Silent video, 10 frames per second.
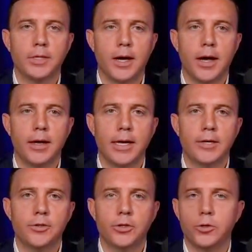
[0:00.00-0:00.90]
uh,
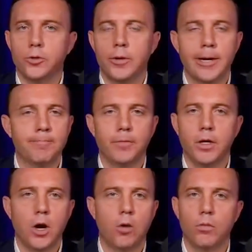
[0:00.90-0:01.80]
into,
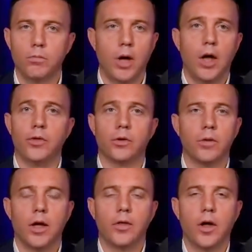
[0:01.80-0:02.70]
you know, other
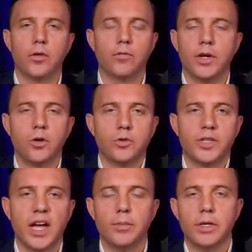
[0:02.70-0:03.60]
other vehicle
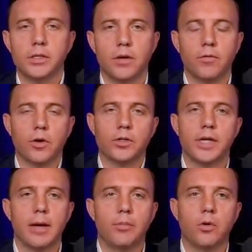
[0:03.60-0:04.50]
segments, uh, for
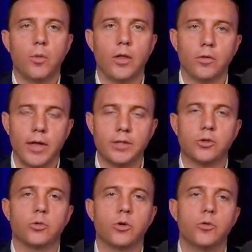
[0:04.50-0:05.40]
example, and whether that's
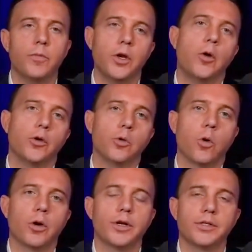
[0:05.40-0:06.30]
through you know your
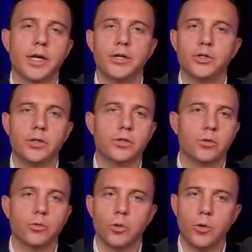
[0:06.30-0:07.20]
organizations or
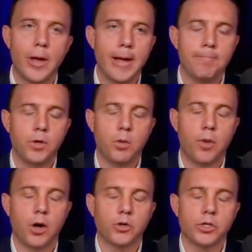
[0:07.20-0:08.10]
through you know
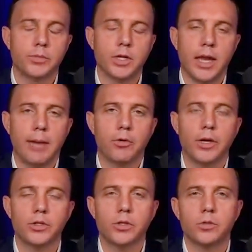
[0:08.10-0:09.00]
partnerships,
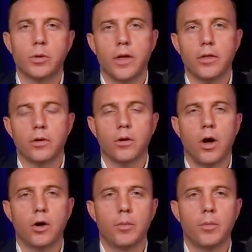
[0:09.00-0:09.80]
collaborations with other auto